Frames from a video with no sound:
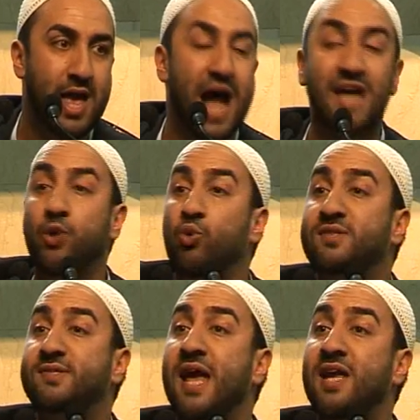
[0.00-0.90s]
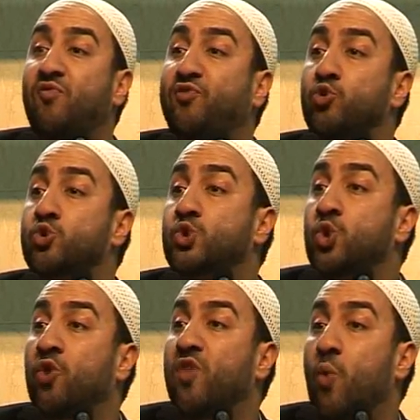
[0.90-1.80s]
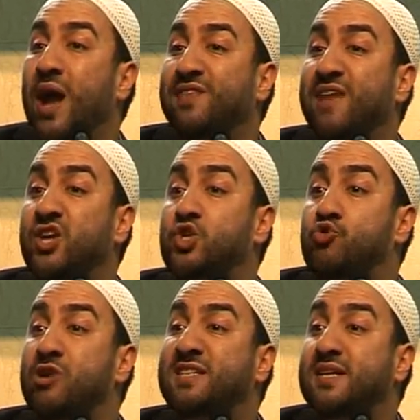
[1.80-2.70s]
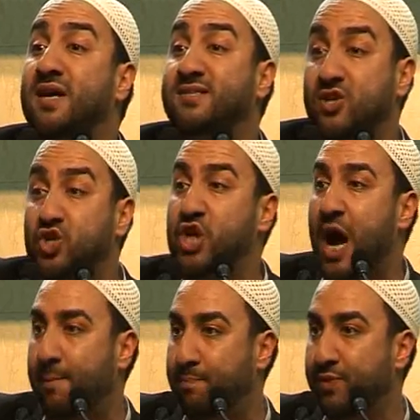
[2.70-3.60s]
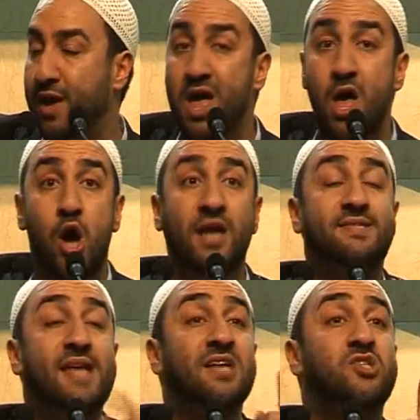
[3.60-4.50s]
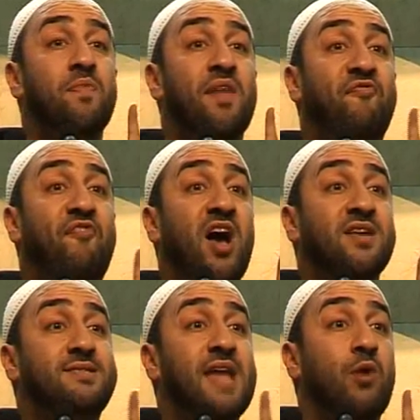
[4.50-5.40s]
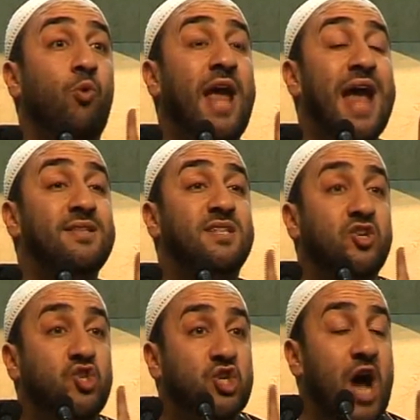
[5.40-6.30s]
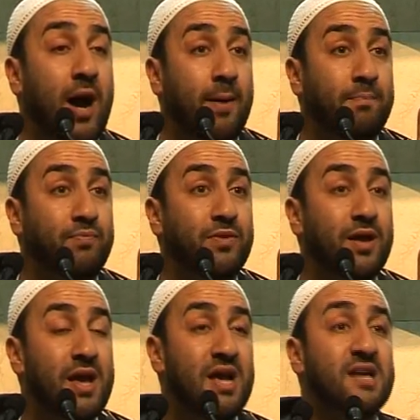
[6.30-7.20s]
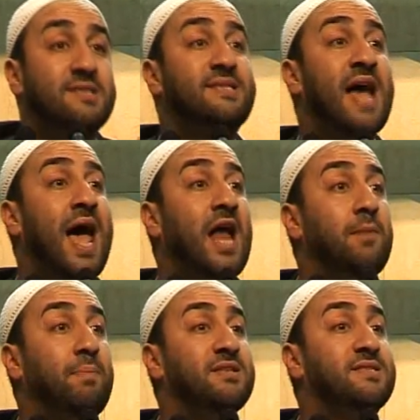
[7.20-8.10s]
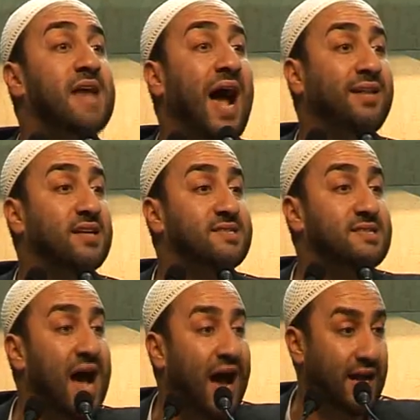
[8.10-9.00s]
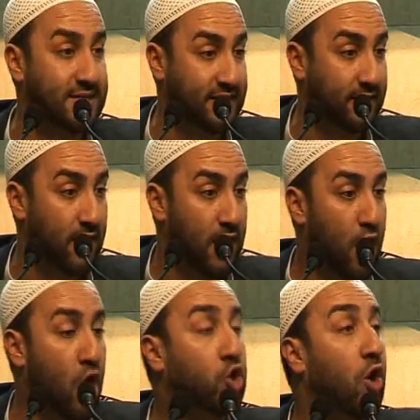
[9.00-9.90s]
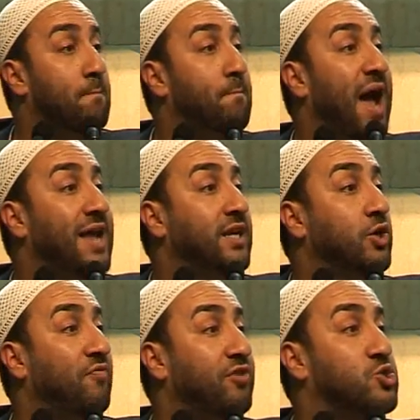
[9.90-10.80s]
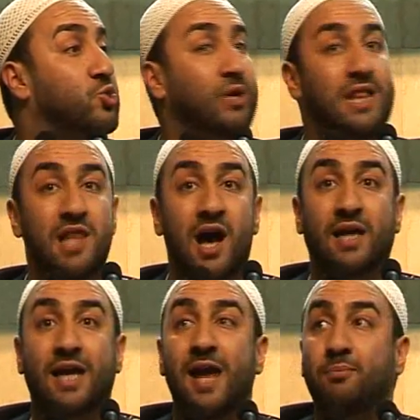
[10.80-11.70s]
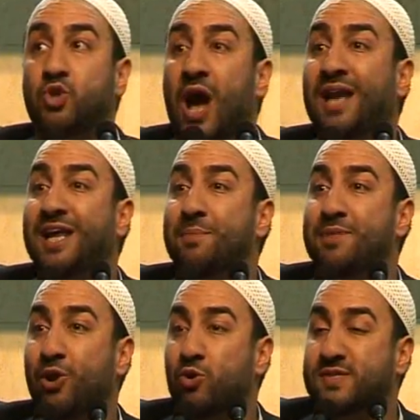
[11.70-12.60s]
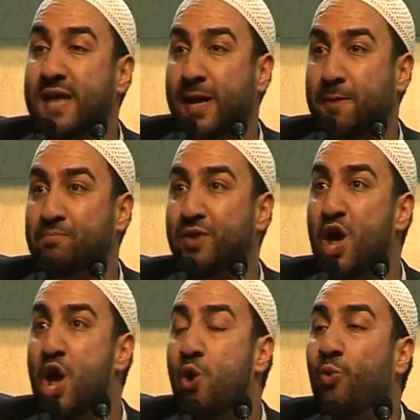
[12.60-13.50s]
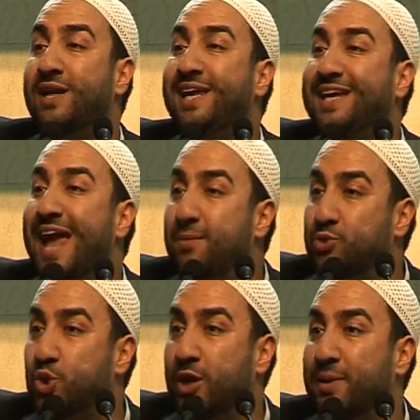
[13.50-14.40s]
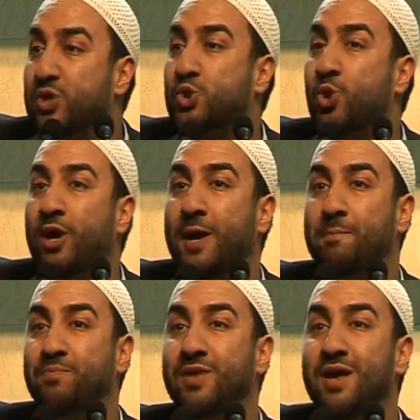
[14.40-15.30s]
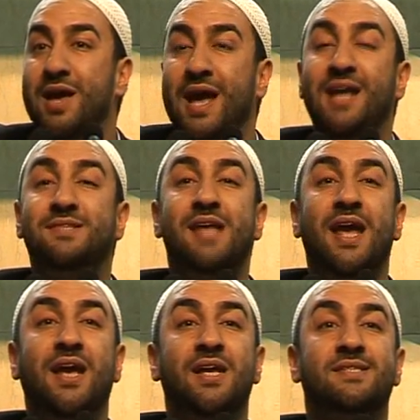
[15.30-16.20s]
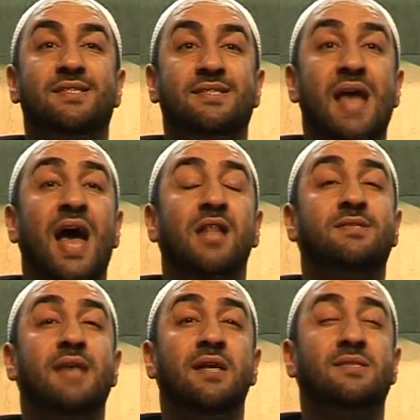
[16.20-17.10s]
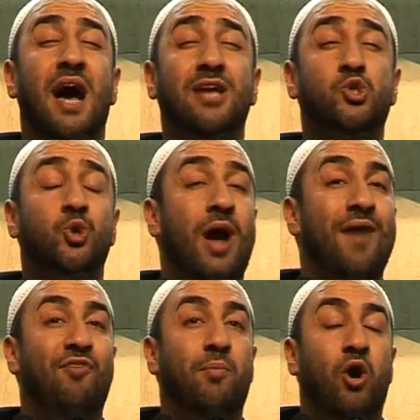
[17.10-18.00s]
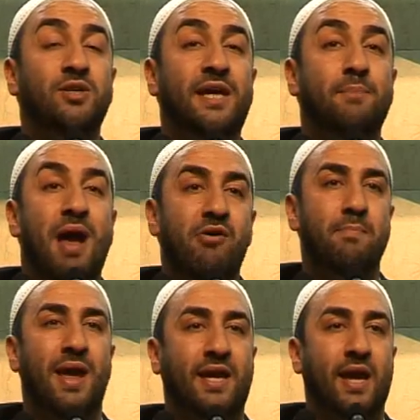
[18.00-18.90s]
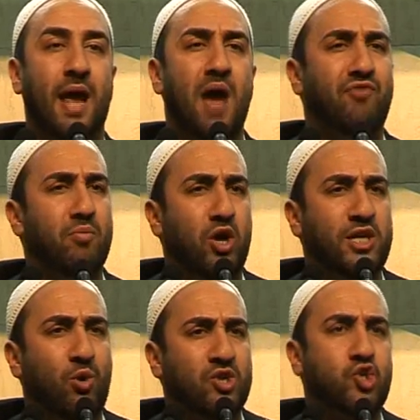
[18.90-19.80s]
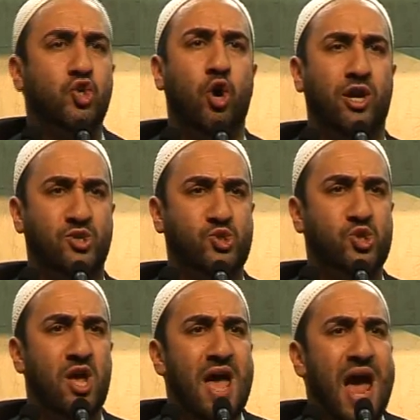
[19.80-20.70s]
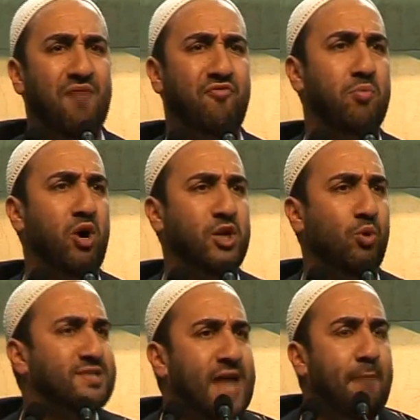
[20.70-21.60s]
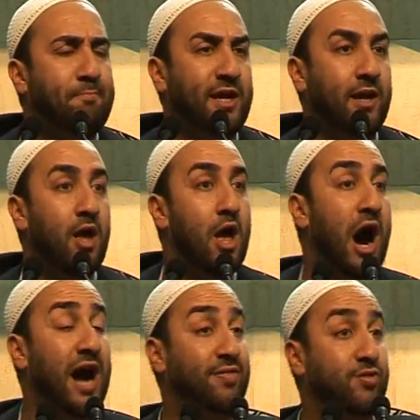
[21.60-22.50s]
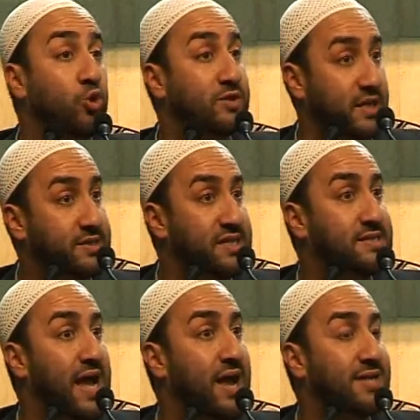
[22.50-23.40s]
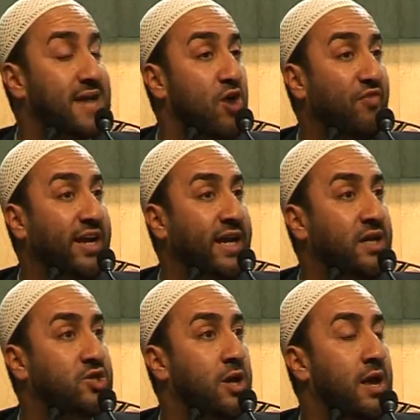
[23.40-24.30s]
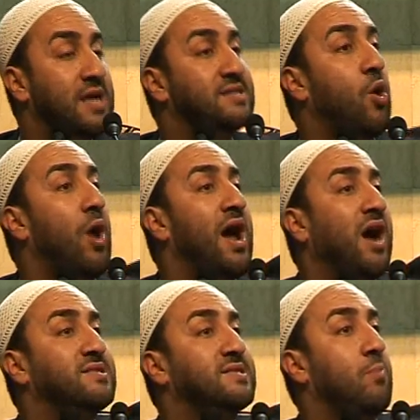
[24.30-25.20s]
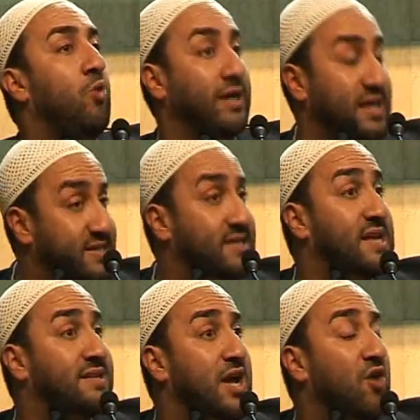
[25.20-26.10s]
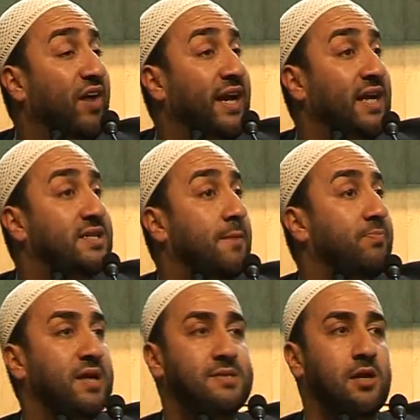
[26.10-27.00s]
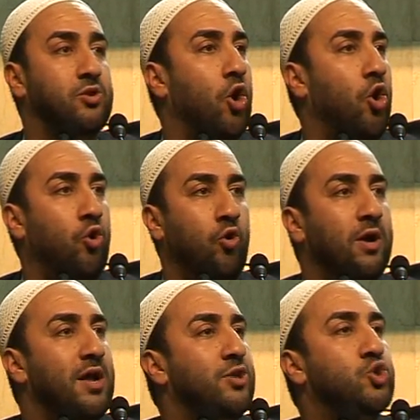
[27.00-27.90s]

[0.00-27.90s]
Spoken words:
And he would say, if you saw the way they treated us in Sham. He says, on the first day we entered Sham, Sahal bin Sa'ad al-Sa'adi, a companion of Rasulullah, came to Ali ibn al-Hussein. When he came to him, he saw him. He says, Sahal says, I saw everybody merrymaking. Everybody was joyous. Everybody was happy. I thought, is this day a day of Eid? So I asked someone, is this a day of Eid? They said, no.